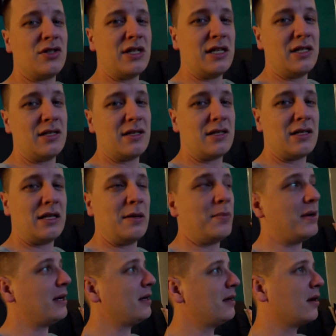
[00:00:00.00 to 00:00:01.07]
Jason is
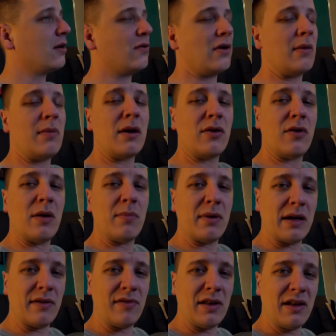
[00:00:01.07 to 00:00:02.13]
sleeping. Grandma and
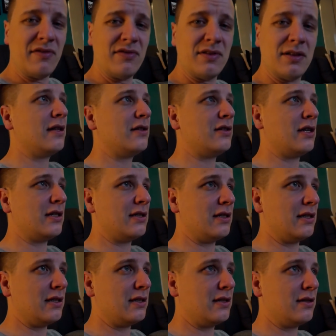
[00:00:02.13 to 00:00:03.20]
Grandpa have left.
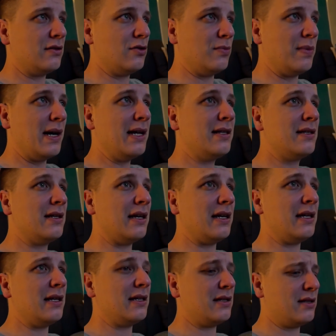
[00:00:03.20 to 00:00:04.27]
Jason is to bed.
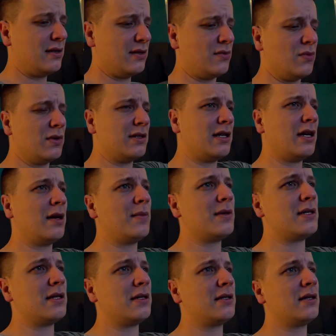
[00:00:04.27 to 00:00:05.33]
It is, what time
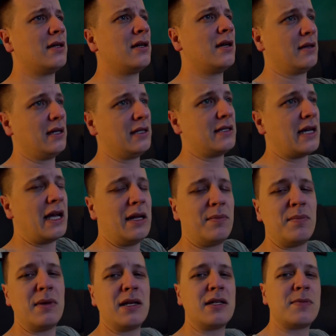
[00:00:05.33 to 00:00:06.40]
is it? It's
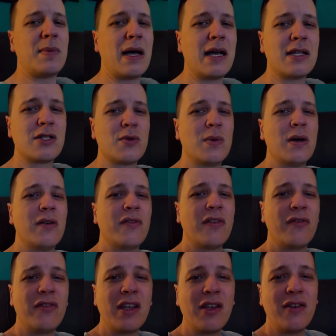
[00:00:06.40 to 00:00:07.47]
8 minutes past 12.
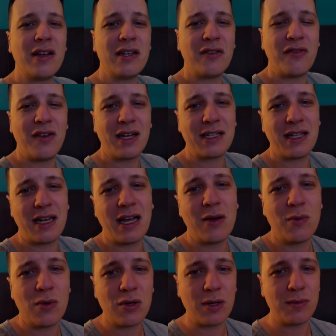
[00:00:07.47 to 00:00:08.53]
I'm figuring the fact that I
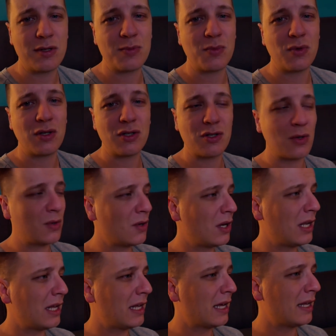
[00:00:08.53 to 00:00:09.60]
woke up this morning so
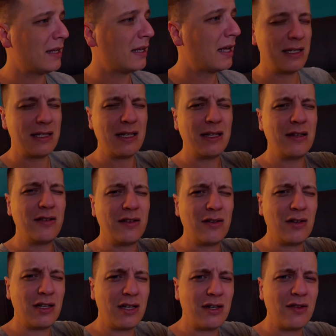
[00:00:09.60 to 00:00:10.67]
early, and I said
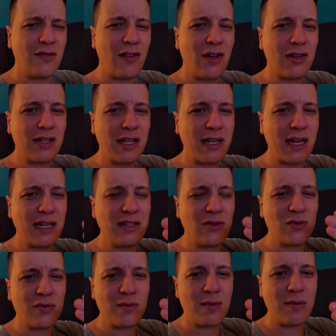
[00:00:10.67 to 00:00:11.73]
earlier in the vlog that I
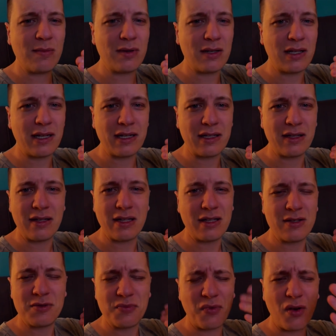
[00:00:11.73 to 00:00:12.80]
don't remember, like, that
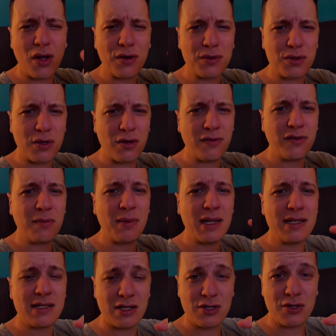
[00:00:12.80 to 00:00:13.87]
this vlog was all over the
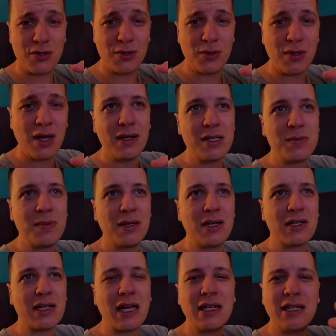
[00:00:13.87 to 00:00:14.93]
place. That's true. It's
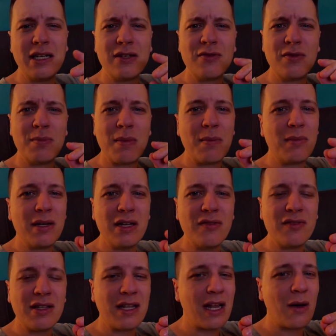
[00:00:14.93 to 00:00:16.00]
because I didn't remember
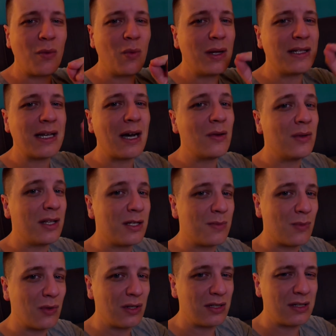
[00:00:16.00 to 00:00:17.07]
even that I went out
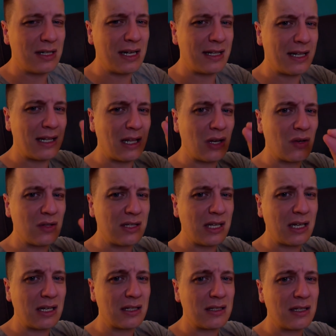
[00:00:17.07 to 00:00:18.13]
this morning to get that little
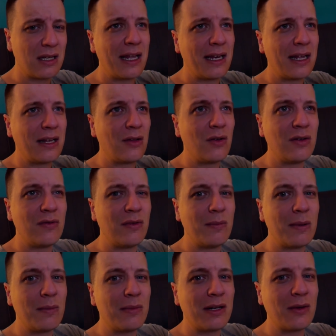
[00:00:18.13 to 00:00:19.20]
ticket. And I didn't
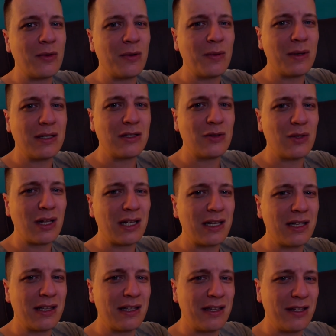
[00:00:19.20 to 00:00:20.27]
remember that we went to,
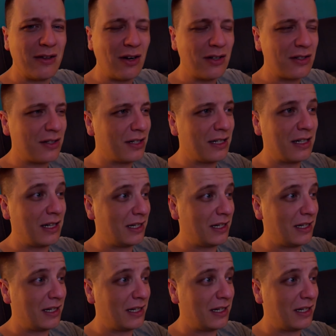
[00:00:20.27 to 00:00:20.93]
like, the doctor.